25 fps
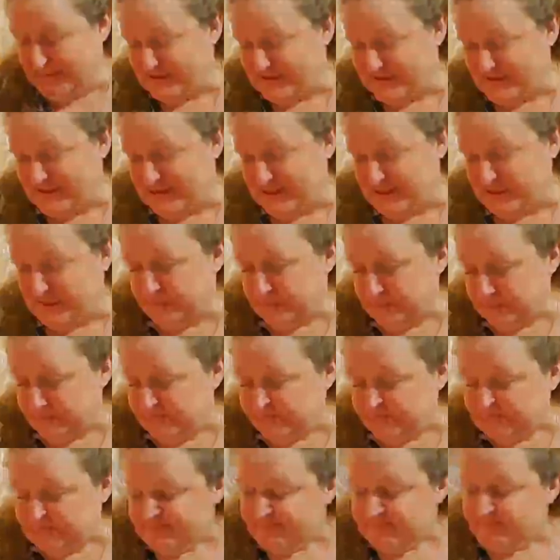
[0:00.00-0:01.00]
the
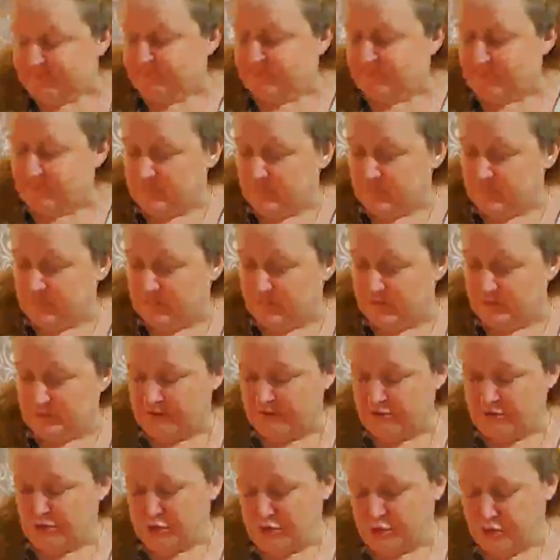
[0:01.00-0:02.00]

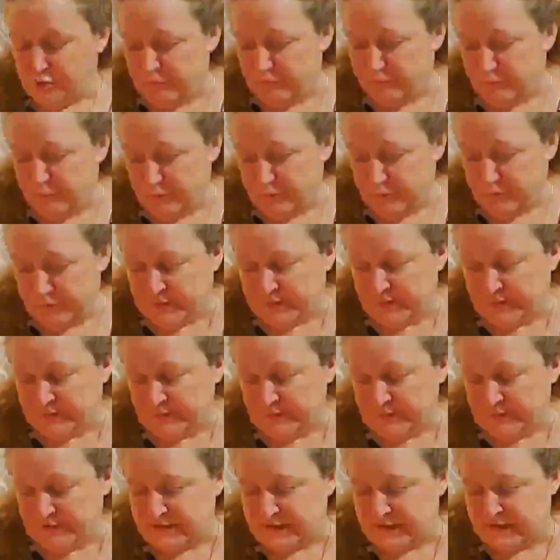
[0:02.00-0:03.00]
Two of
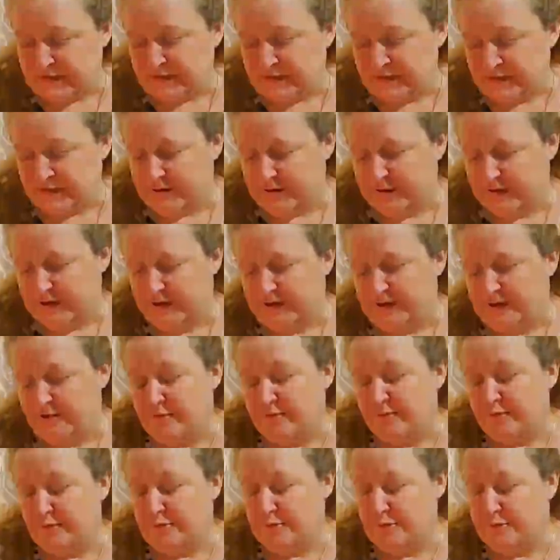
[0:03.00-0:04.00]
Wands and the Eight
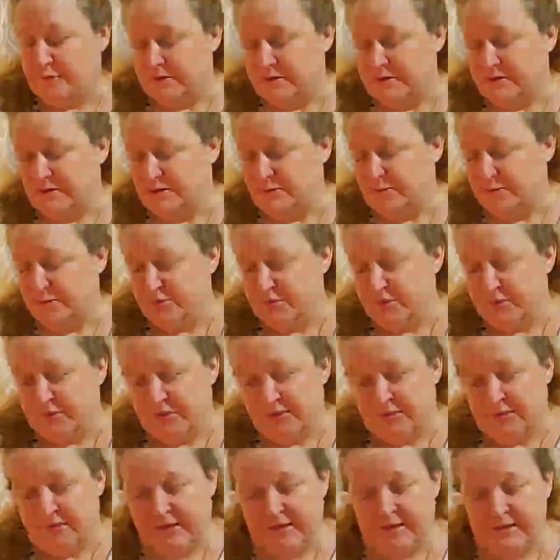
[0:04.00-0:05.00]
of Wands. So we'll look
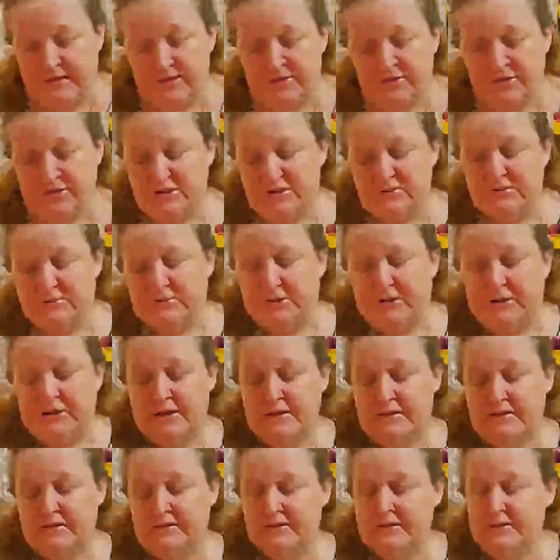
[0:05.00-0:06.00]
at that in just a
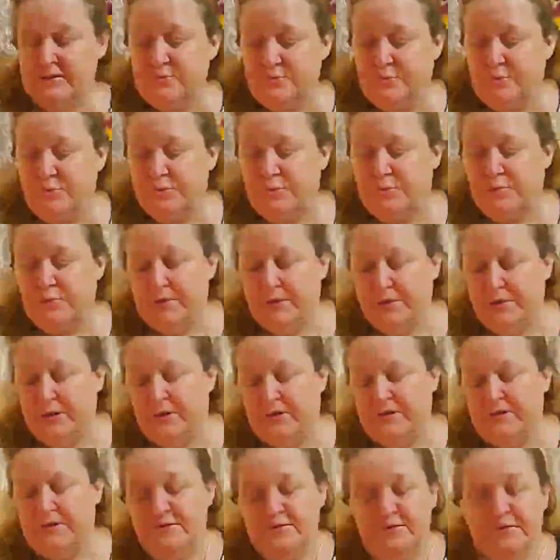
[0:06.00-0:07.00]
minute. Let's pull the
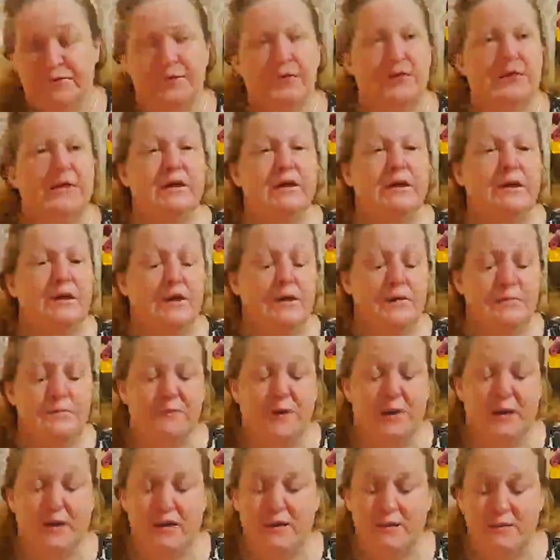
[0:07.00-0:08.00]
cards for the
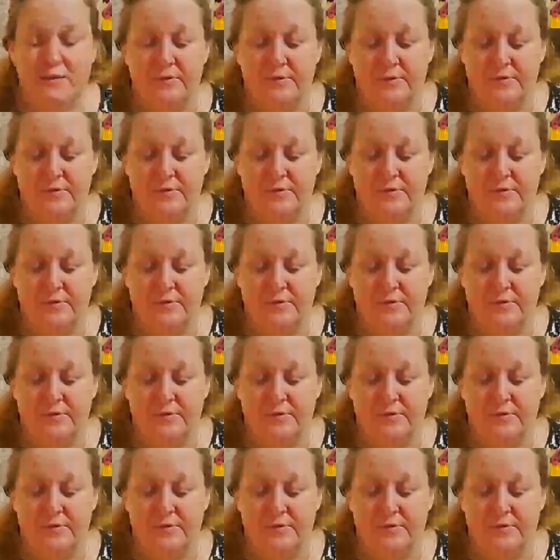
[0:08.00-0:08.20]
moth.